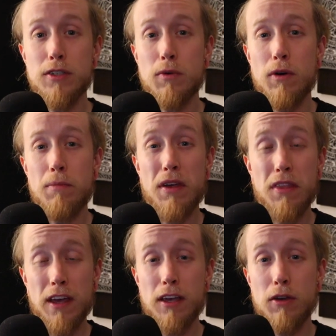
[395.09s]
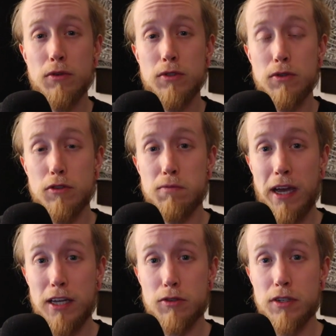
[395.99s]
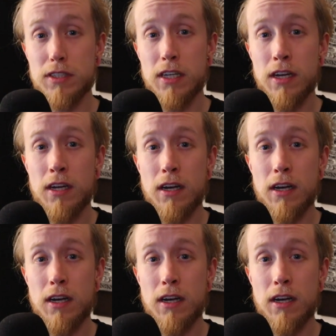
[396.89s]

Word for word: So a big thank you to those patrons.